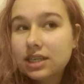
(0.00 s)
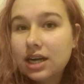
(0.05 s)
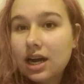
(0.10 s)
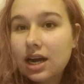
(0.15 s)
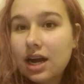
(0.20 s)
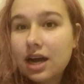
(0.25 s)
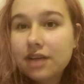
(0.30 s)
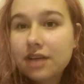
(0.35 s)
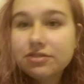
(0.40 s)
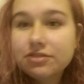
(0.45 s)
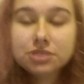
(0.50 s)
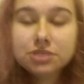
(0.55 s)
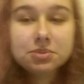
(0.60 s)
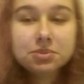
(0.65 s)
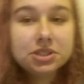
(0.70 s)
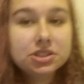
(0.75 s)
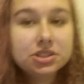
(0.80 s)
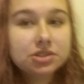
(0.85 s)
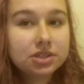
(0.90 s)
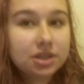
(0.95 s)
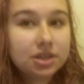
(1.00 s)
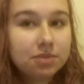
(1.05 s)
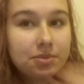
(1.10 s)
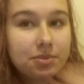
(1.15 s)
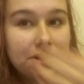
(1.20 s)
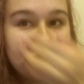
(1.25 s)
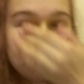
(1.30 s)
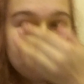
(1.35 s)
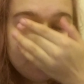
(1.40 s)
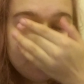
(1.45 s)
I've just been doing a
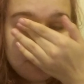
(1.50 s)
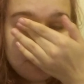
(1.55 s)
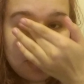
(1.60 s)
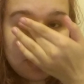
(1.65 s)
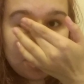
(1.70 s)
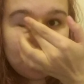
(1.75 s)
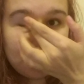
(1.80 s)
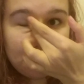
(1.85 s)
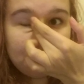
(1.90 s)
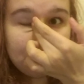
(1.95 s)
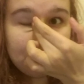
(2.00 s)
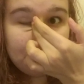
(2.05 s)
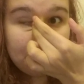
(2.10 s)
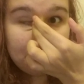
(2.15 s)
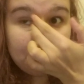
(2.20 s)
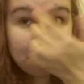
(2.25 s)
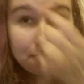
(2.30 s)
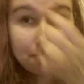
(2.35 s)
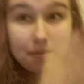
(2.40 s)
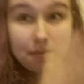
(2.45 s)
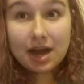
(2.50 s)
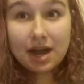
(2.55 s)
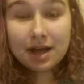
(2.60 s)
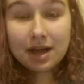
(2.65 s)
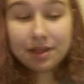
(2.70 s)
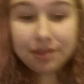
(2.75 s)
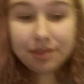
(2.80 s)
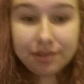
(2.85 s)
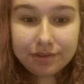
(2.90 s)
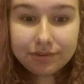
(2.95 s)
bit of
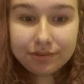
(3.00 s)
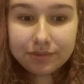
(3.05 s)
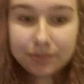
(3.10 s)
maths